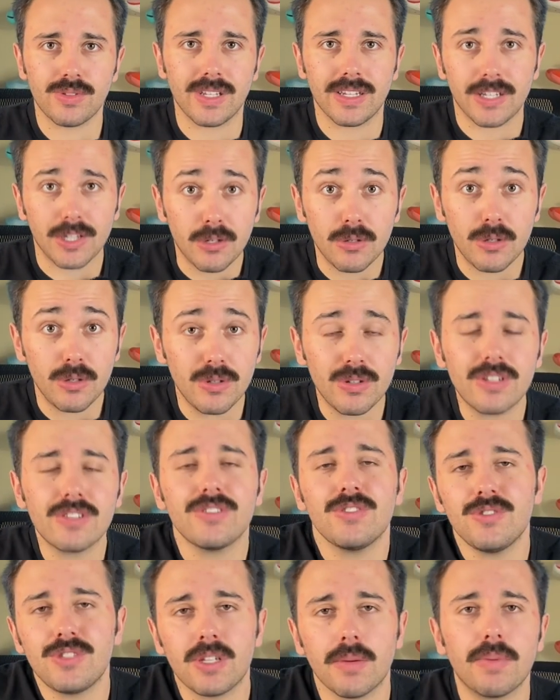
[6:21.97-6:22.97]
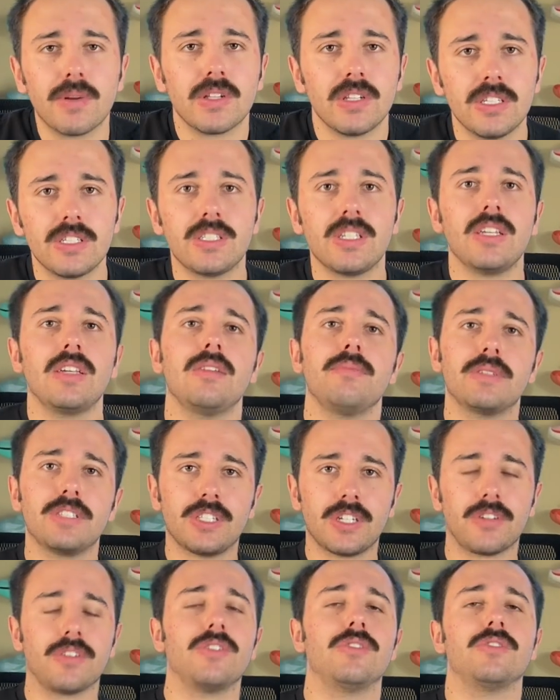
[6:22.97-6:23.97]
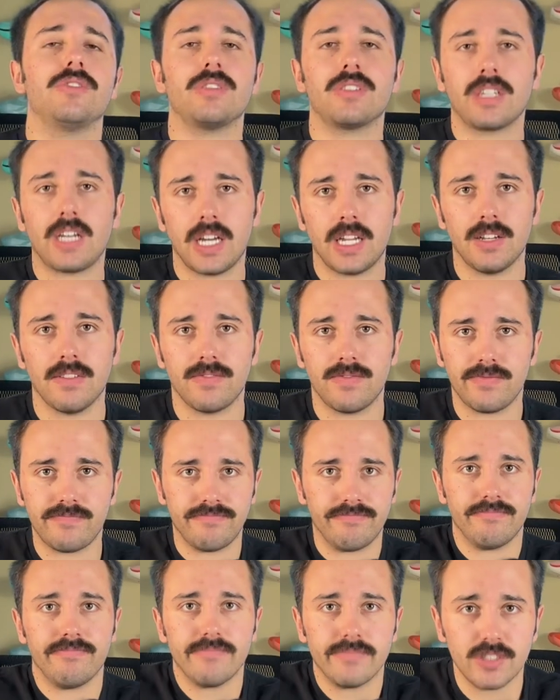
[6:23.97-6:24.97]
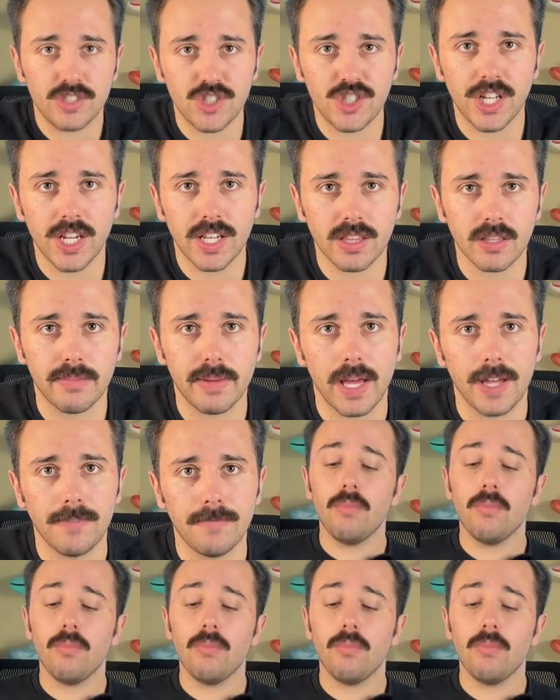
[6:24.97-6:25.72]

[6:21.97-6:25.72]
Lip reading: like you typically see materials kind of shitting the bed.